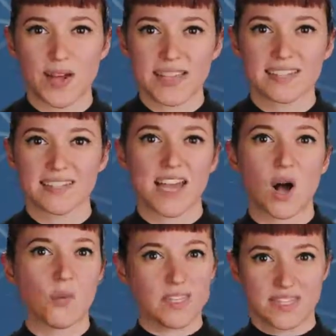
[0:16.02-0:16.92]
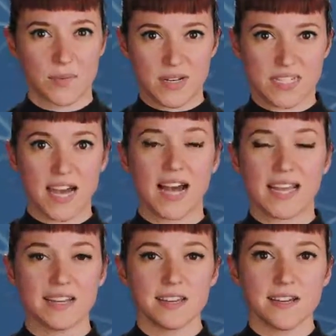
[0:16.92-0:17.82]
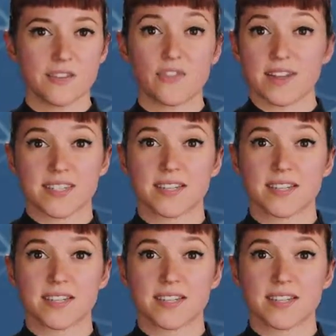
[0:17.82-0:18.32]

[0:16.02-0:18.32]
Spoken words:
ways to tell when someone died. Forensic